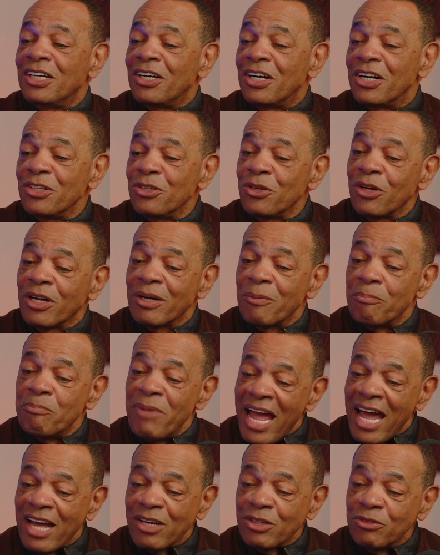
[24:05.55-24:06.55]
Are you going to
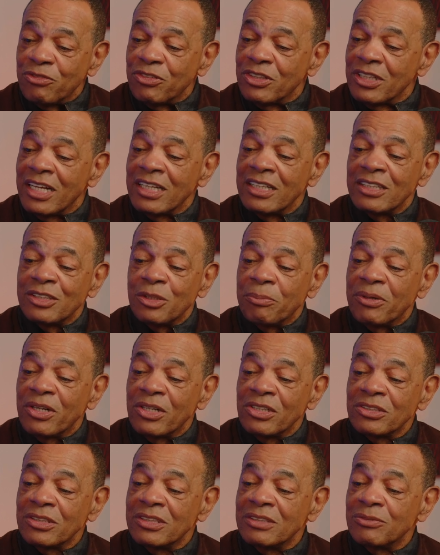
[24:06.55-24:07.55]
battle for that other
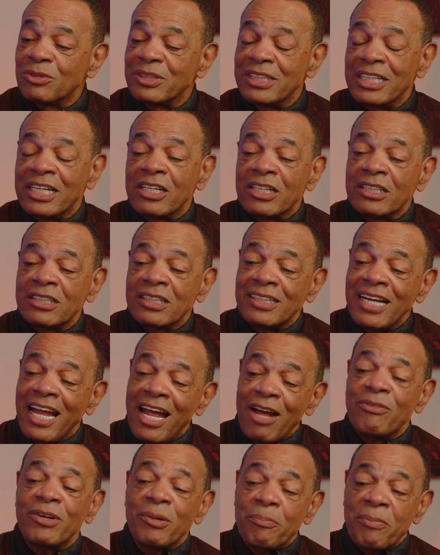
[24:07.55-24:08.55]
person when they're
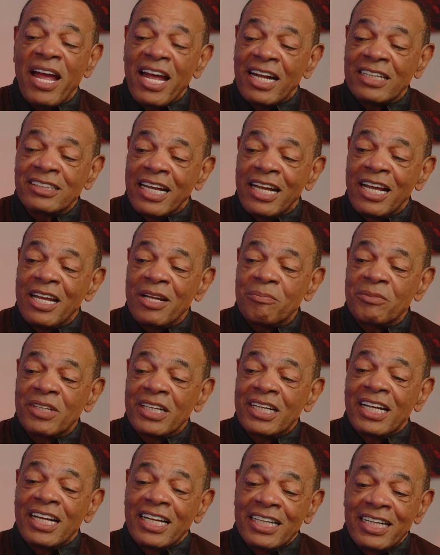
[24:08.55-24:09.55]
having a bad game
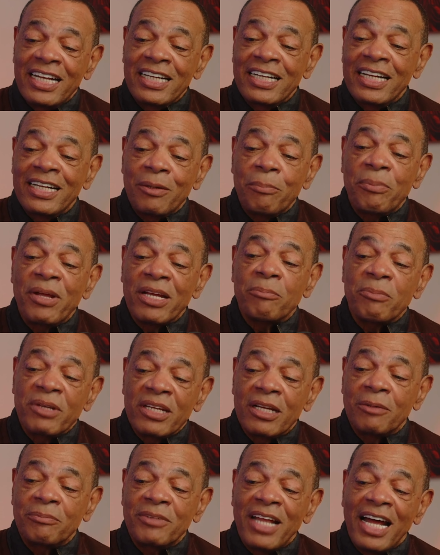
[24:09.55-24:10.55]
and they need a
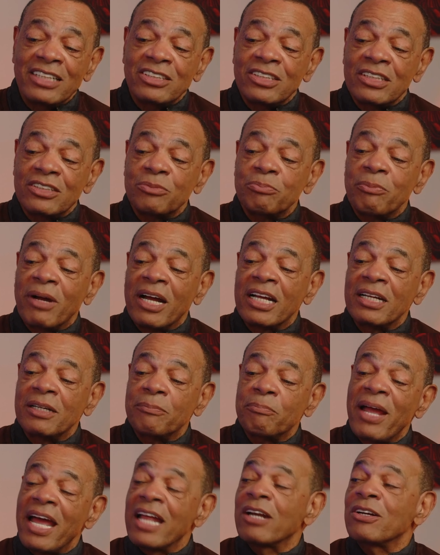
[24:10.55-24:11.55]
pick-me-up, not just by a
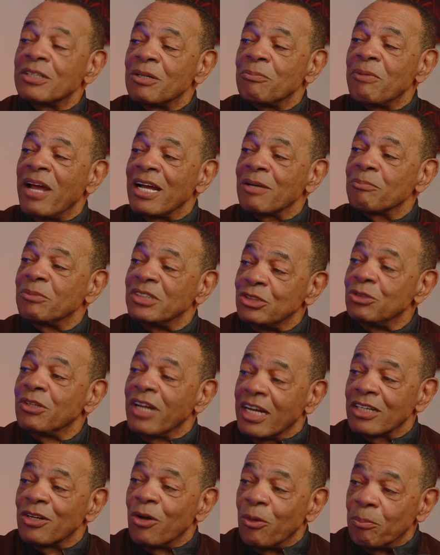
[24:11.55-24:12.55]
pat on the back, but you
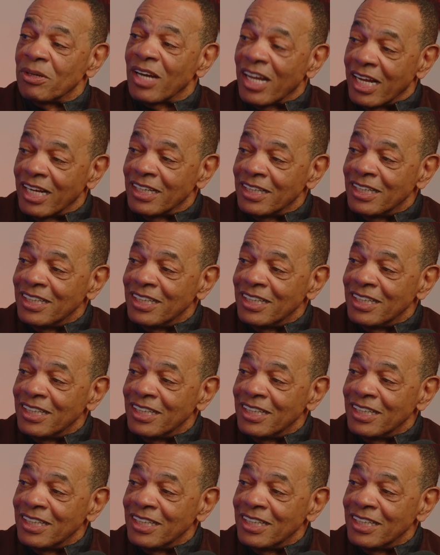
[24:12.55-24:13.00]
got to go play